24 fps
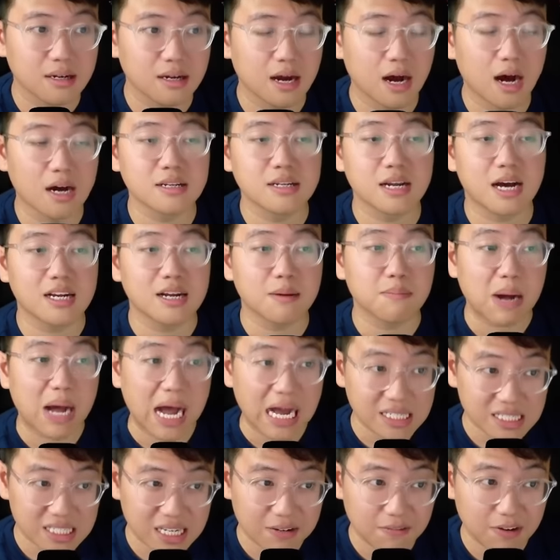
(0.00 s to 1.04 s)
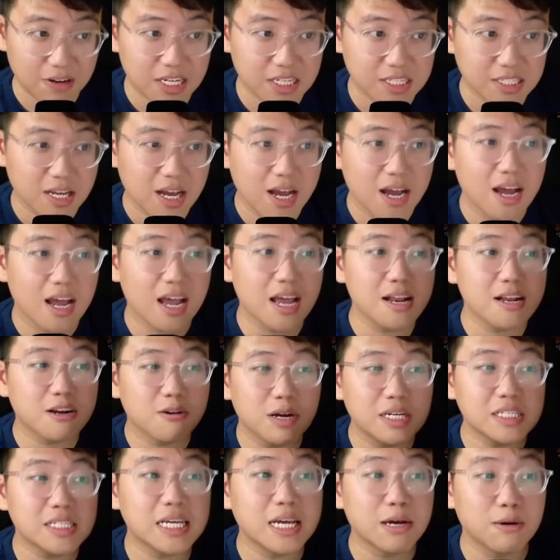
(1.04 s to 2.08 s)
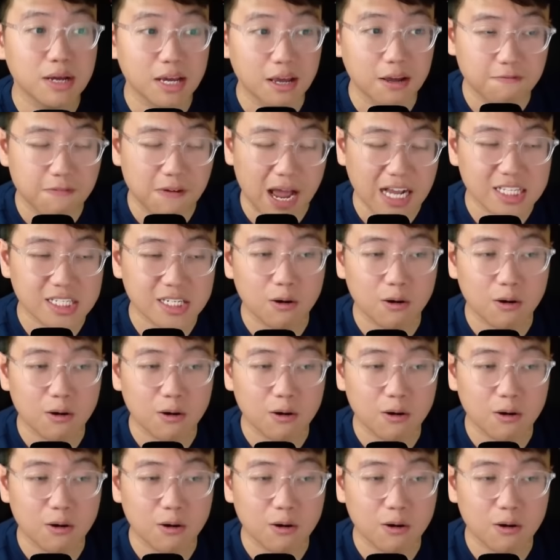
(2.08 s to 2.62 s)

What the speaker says: Another passive is increase the healing effect